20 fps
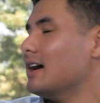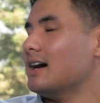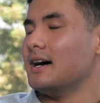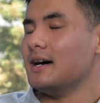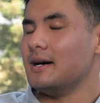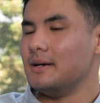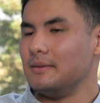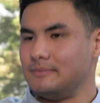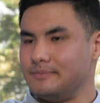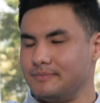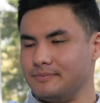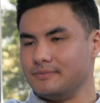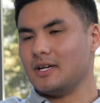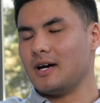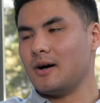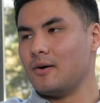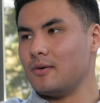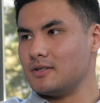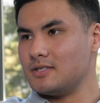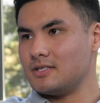um,
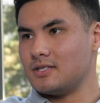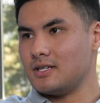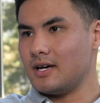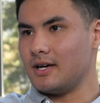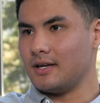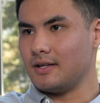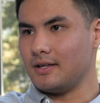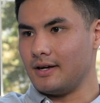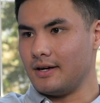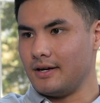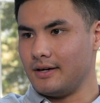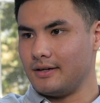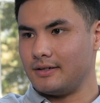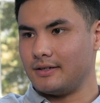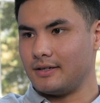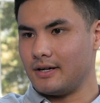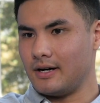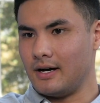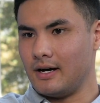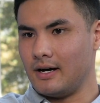I would say like
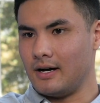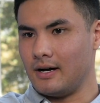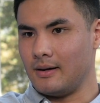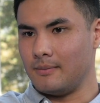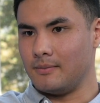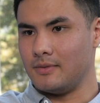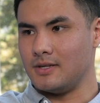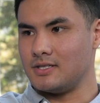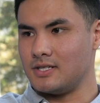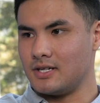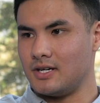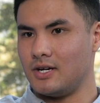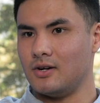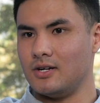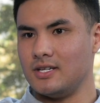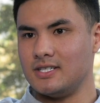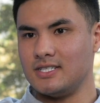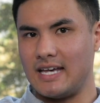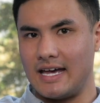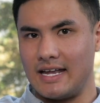uh,
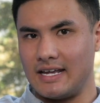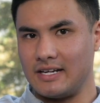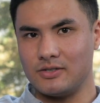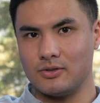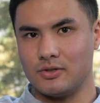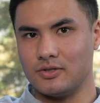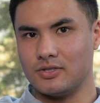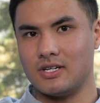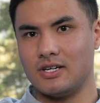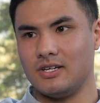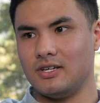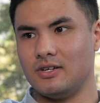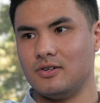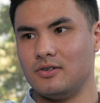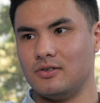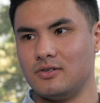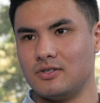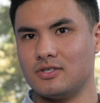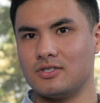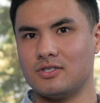security scanning tools I
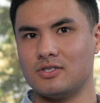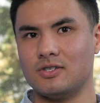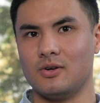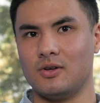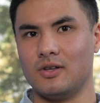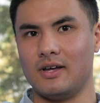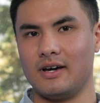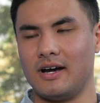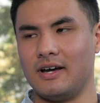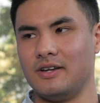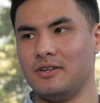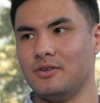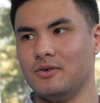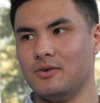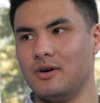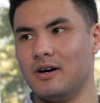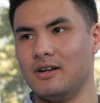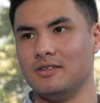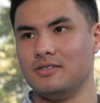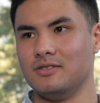used. So like I
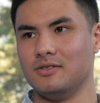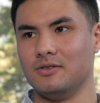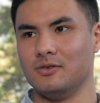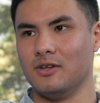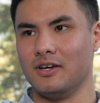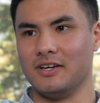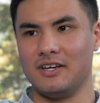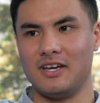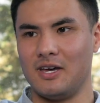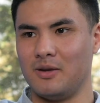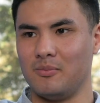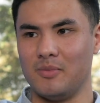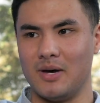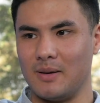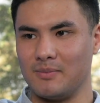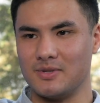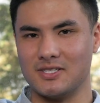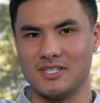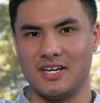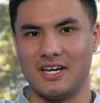knew how to do like
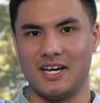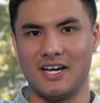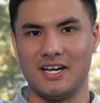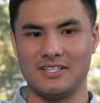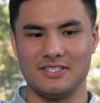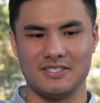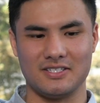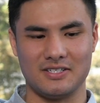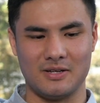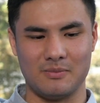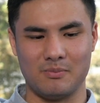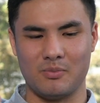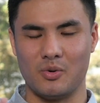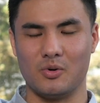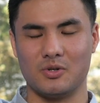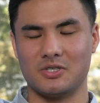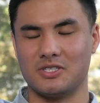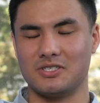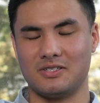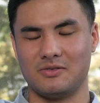Nmap scans,
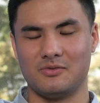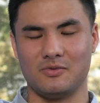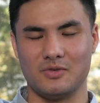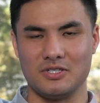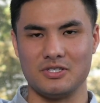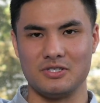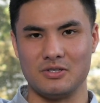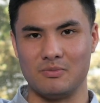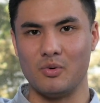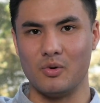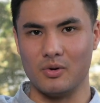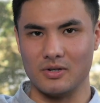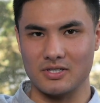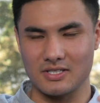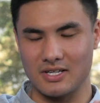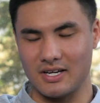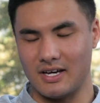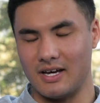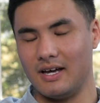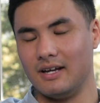port, which is a port
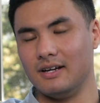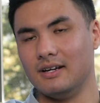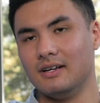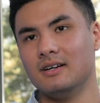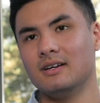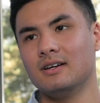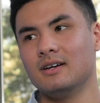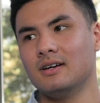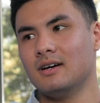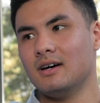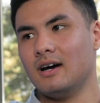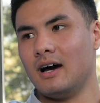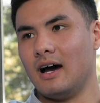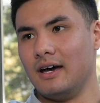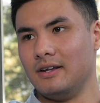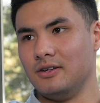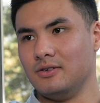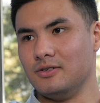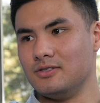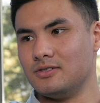scan.
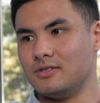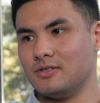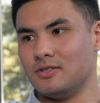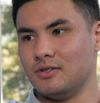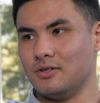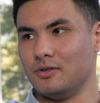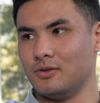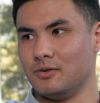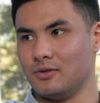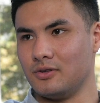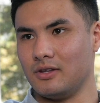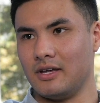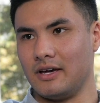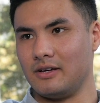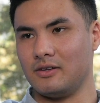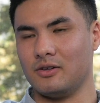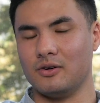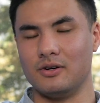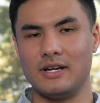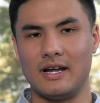I needed to
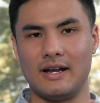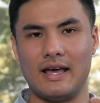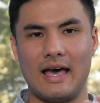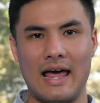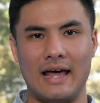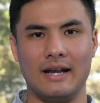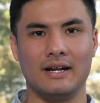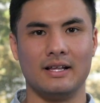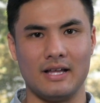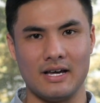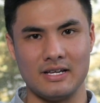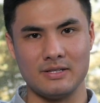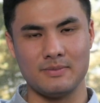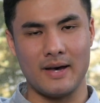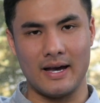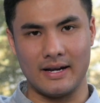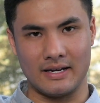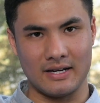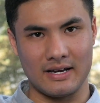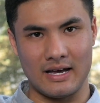like learn how to analyze
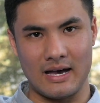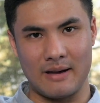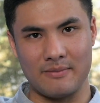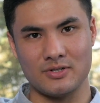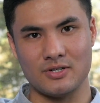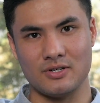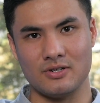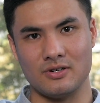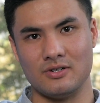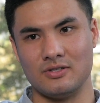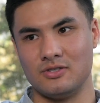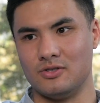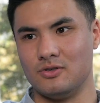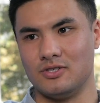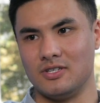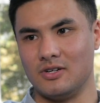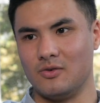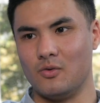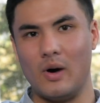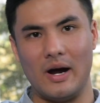packet captures
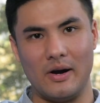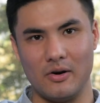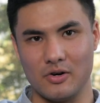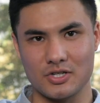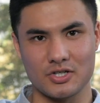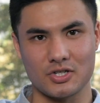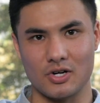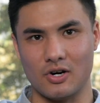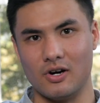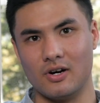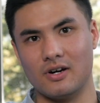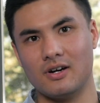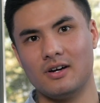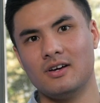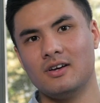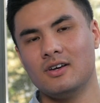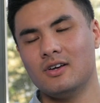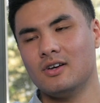using Wireshark.